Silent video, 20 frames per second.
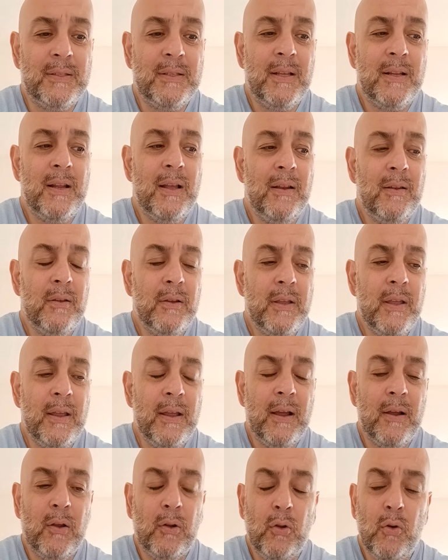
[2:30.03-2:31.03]
They're not looking
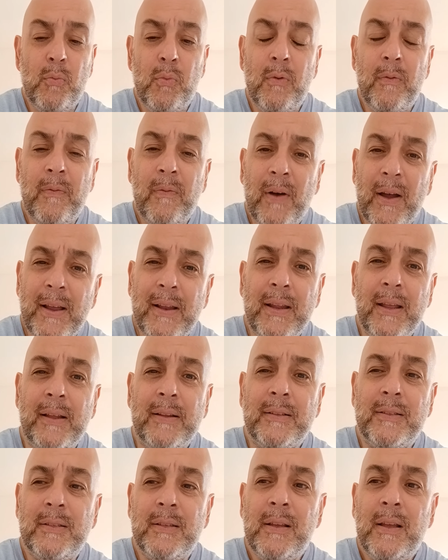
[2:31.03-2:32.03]
at global
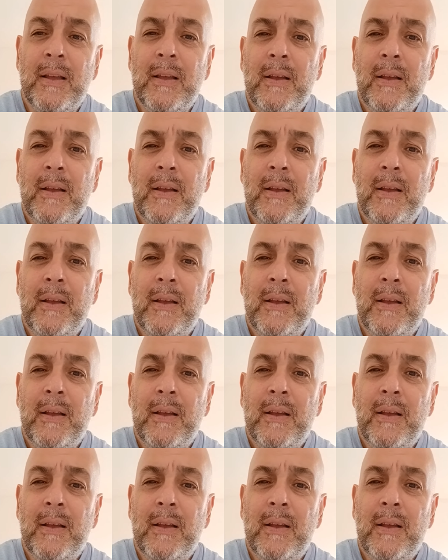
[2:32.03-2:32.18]
finance.